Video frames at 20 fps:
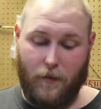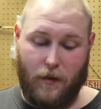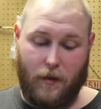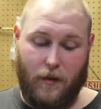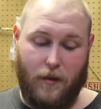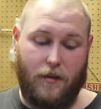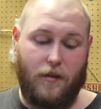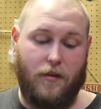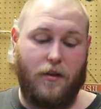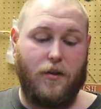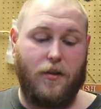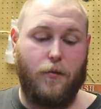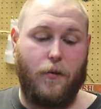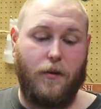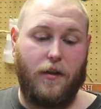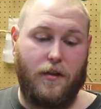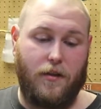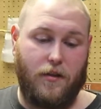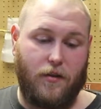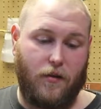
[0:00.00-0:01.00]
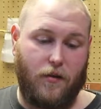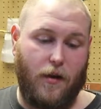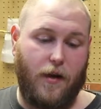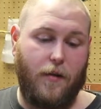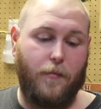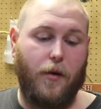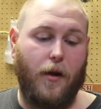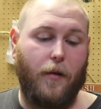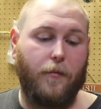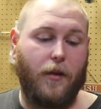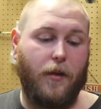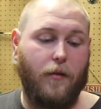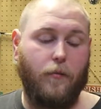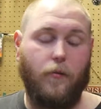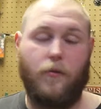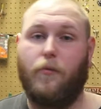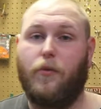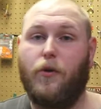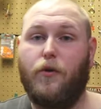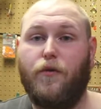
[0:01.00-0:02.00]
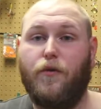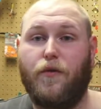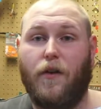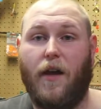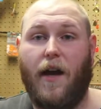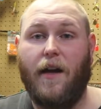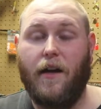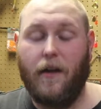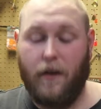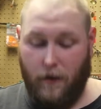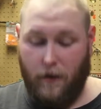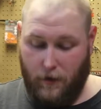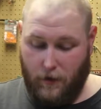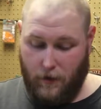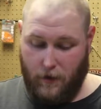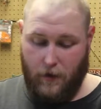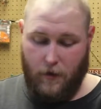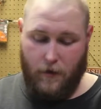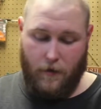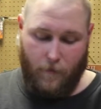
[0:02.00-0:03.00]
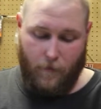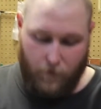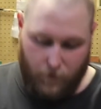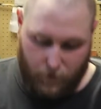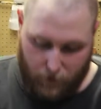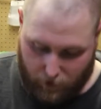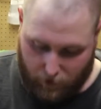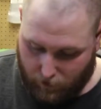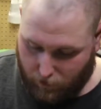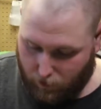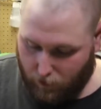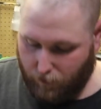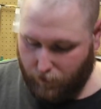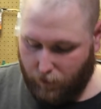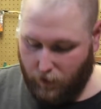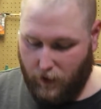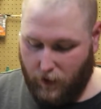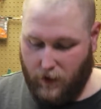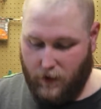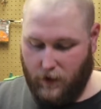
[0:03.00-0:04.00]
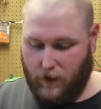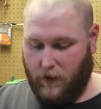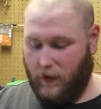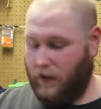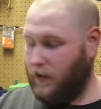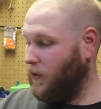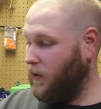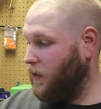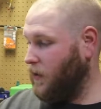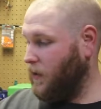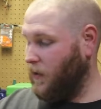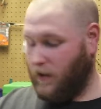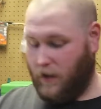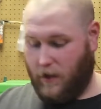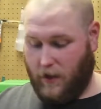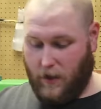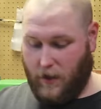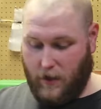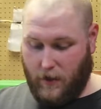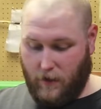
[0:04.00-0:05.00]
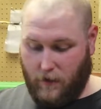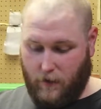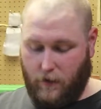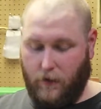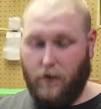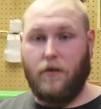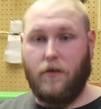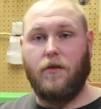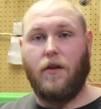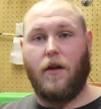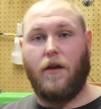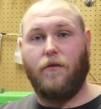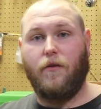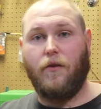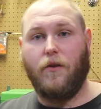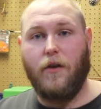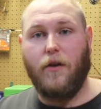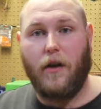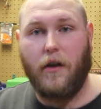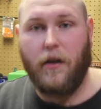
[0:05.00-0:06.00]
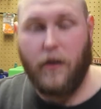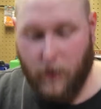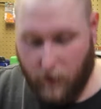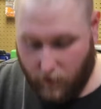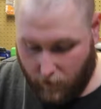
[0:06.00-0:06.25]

this one is green pumpkin with blue fleck. I don't know if you guys can see that. Let's have a look.